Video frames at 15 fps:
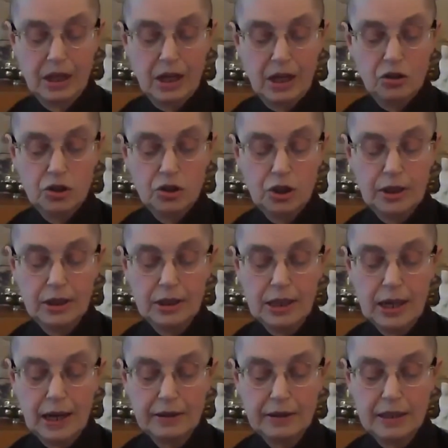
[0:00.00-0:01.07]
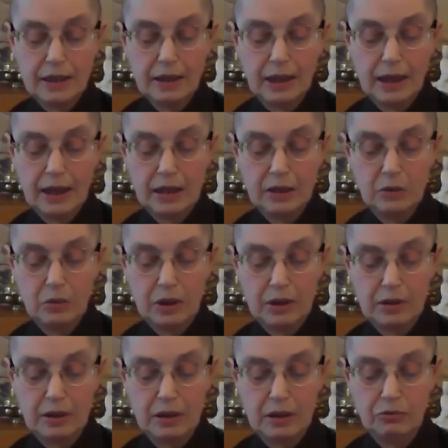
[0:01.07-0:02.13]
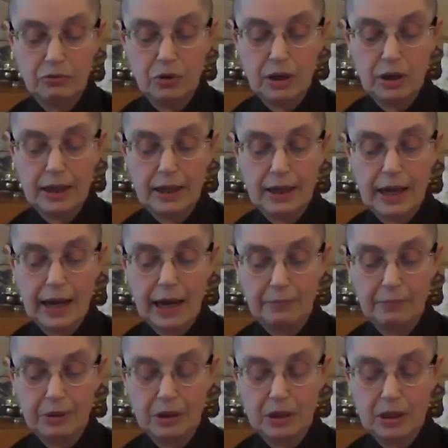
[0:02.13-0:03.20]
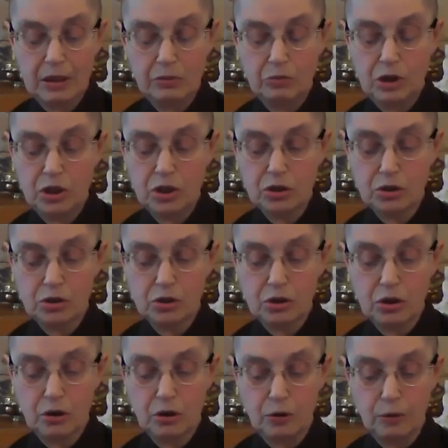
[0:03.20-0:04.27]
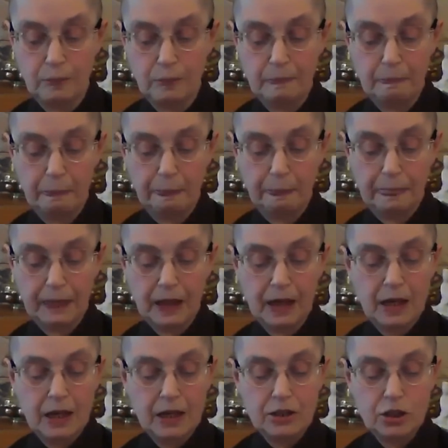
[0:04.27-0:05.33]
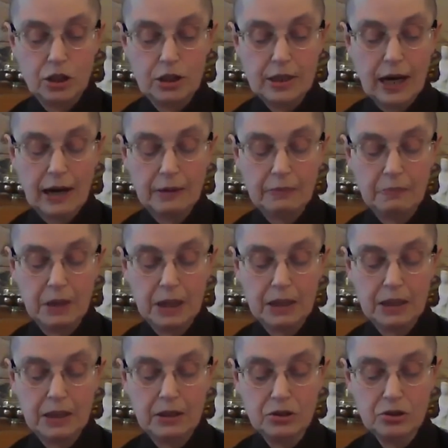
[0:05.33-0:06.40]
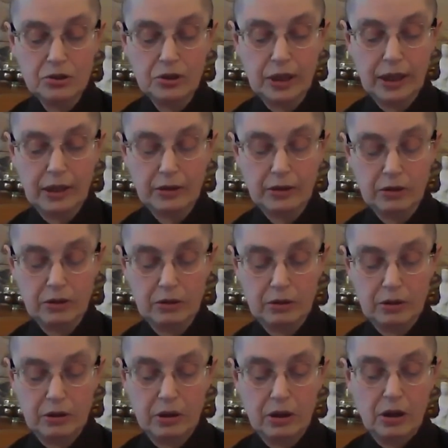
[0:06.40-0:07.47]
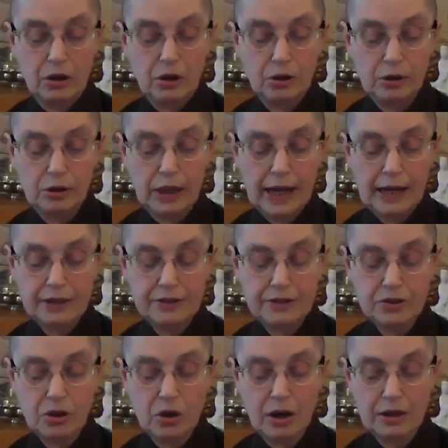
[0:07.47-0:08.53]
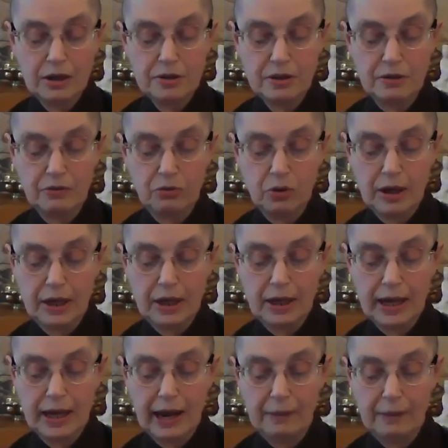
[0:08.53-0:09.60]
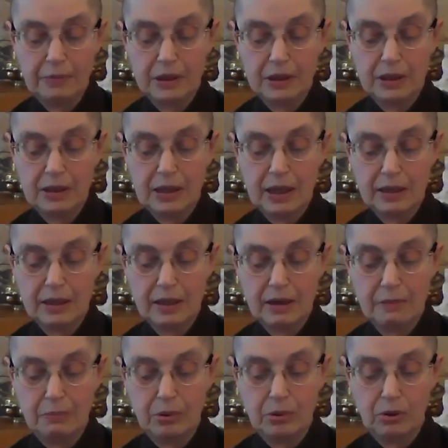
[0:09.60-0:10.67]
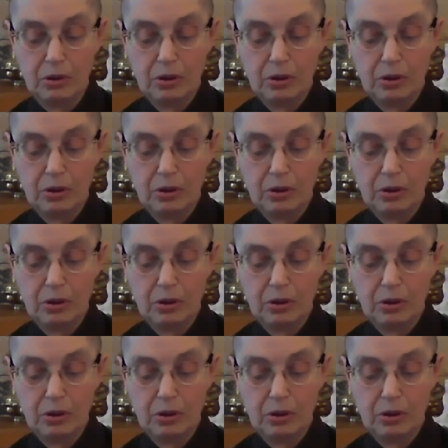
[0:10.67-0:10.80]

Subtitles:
She did not tell anyone of what had happened and returned home. She died many years later. Her last thoughts of what had happened in that temple.